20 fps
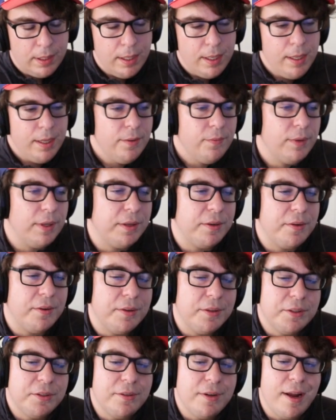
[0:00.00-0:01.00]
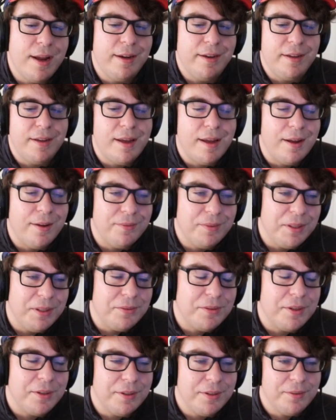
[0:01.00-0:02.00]
When you know the strat, yeah. When you
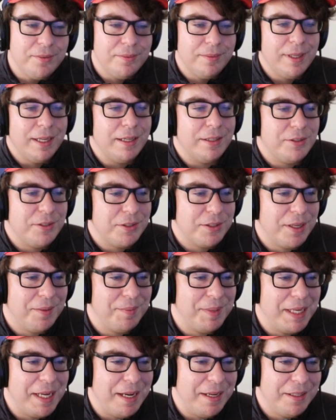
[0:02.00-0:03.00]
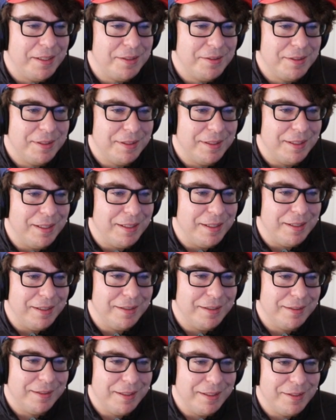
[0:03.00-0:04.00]
don't know and it's just coming at you,
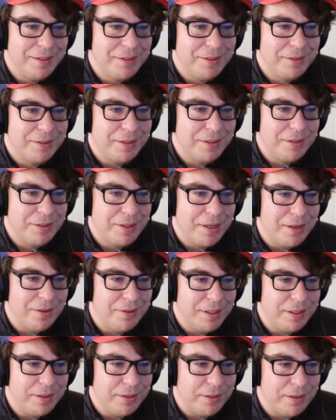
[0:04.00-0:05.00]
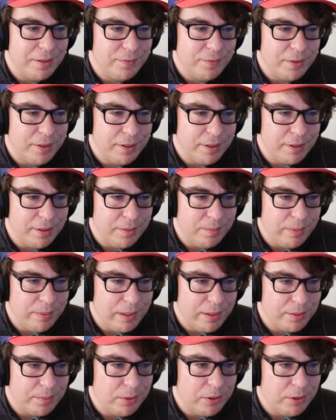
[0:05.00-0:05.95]
it's scary and terrifying and impossible.